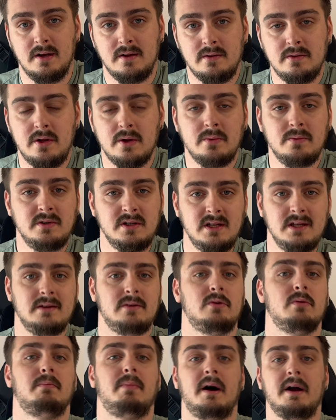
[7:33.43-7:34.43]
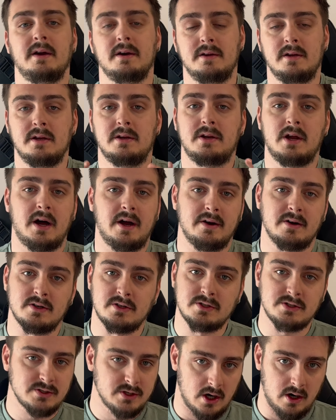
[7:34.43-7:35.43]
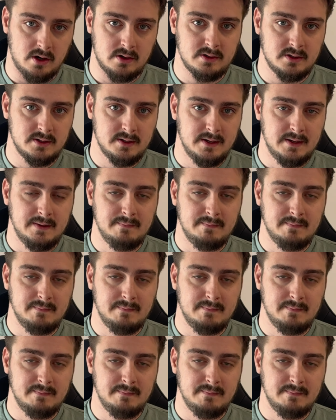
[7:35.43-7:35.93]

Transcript: You don't need to buy an entire stock.